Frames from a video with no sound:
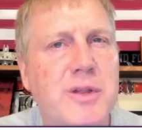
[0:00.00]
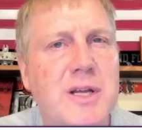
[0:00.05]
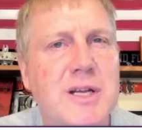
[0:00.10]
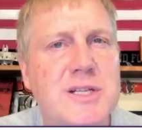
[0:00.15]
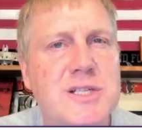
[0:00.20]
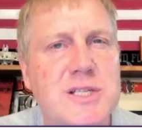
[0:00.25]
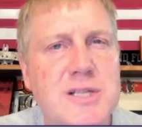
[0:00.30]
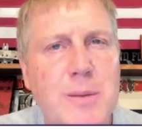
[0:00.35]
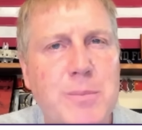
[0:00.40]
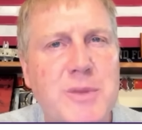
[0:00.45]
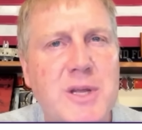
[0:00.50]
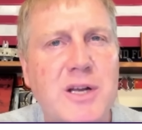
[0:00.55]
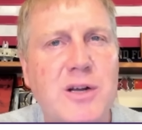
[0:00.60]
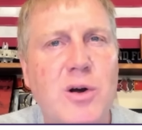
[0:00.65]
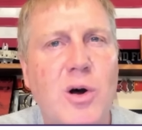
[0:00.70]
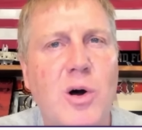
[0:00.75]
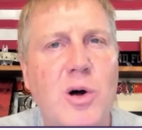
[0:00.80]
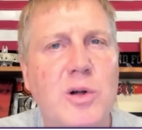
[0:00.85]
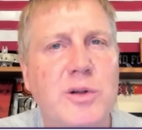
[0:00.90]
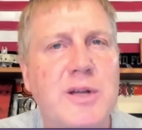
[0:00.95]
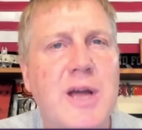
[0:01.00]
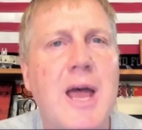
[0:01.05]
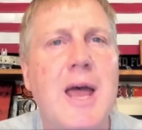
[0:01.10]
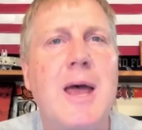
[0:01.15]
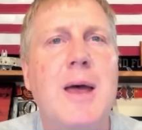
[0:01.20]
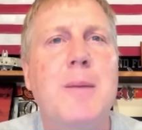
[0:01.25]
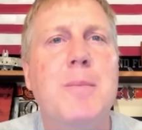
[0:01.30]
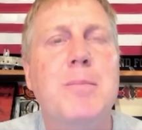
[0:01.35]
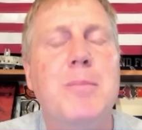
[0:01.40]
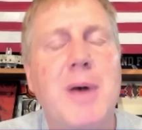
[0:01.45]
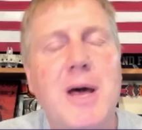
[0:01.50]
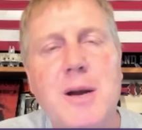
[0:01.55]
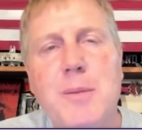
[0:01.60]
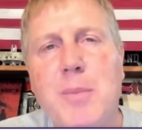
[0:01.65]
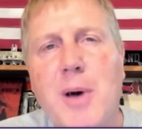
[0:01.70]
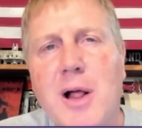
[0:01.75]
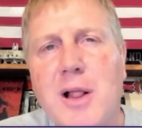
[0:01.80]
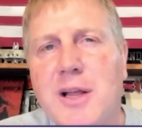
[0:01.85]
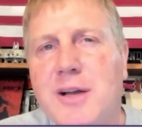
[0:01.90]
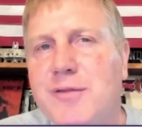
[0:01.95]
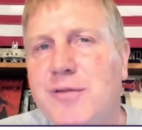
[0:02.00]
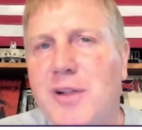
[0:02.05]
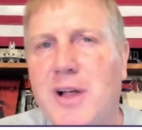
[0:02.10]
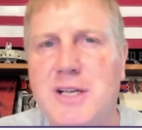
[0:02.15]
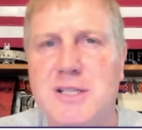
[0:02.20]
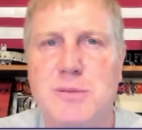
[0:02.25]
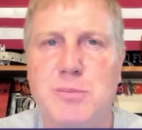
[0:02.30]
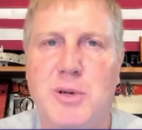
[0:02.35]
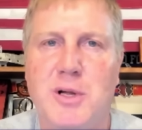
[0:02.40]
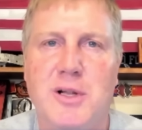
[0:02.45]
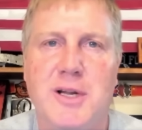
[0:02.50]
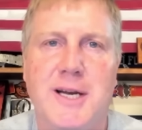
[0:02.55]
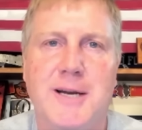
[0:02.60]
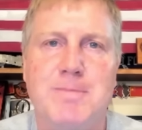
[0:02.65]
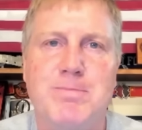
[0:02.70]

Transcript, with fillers: is something called metabolic flexibility,